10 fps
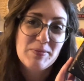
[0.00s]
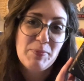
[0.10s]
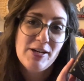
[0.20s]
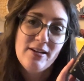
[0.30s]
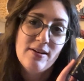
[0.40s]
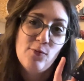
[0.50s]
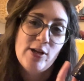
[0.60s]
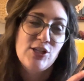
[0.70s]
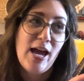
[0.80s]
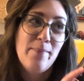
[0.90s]
book,
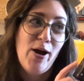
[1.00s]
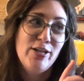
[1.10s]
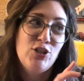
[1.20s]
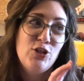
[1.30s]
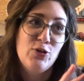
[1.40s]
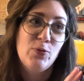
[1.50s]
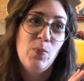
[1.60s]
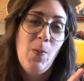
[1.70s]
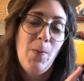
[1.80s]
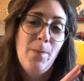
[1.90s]
which I bought 2
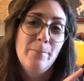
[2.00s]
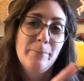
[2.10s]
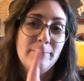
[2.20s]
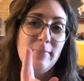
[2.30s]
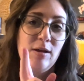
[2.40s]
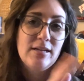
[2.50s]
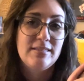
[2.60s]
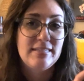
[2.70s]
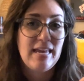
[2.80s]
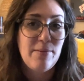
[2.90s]
because
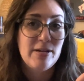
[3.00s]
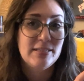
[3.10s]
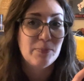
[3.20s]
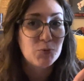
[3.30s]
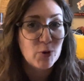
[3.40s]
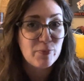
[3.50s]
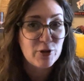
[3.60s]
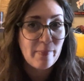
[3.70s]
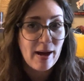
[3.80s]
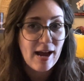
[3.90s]
this came in a
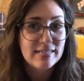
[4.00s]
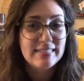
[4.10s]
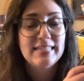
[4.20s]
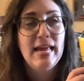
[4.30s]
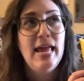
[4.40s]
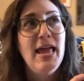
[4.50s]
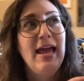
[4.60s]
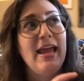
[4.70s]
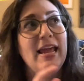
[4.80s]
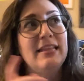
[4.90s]
subscription box.
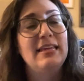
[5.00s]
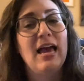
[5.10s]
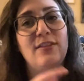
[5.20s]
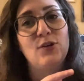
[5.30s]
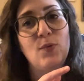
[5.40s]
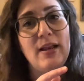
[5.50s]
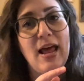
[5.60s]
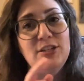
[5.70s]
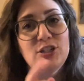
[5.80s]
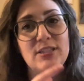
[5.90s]
And the other one,
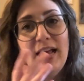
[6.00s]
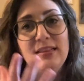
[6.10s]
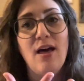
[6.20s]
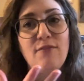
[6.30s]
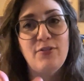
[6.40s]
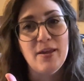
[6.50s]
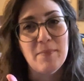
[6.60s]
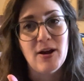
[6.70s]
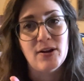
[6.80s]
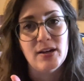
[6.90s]
I loved the
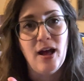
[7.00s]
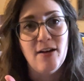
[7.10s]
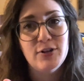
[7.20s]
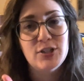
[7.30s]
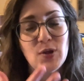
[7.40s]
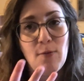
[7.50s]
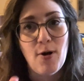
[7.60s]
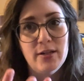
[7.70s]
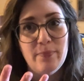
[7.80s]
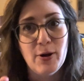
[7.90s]
American cover, so I
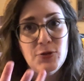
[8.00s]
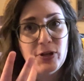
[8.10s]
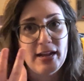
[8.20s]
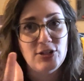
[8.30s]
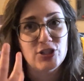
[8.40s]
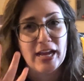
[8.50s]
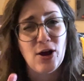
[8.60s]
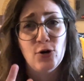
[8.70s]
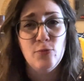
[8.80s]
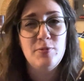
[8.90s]
wanted both, and I just like
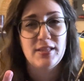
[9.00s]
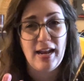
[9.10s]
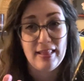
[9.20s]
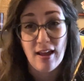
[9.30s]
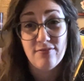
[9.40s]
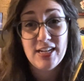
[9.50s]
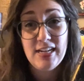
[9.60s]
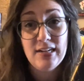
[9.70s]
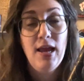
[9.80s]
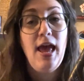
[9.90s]
hoped that I loved
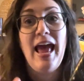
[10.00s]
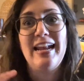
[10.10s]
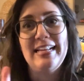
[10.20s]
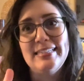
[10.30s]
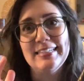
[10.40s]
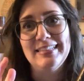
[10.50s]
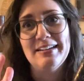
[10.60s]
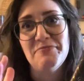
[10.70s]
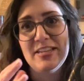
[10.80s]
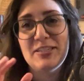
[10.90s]
it, and I did
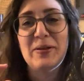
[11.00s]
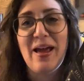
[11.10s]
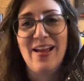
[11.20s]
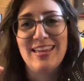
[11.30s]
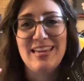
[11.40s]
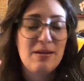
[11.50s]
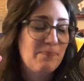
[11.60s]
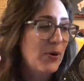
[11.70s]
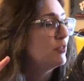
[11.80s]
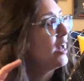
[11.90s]
love it. So now I can keep
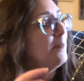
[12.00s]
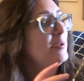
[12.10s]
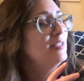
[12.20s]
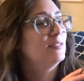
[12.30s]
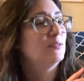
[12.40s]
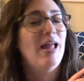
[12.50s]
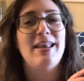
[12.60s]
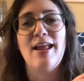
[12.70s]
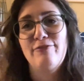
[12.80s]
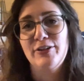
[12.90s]
both copies and
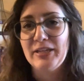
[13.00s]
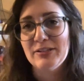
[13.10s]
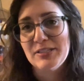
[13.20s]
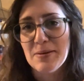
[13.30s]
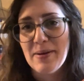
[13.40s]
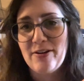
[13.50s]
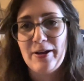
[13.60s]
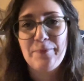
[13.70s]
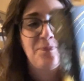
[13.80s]
not feel guilty about it.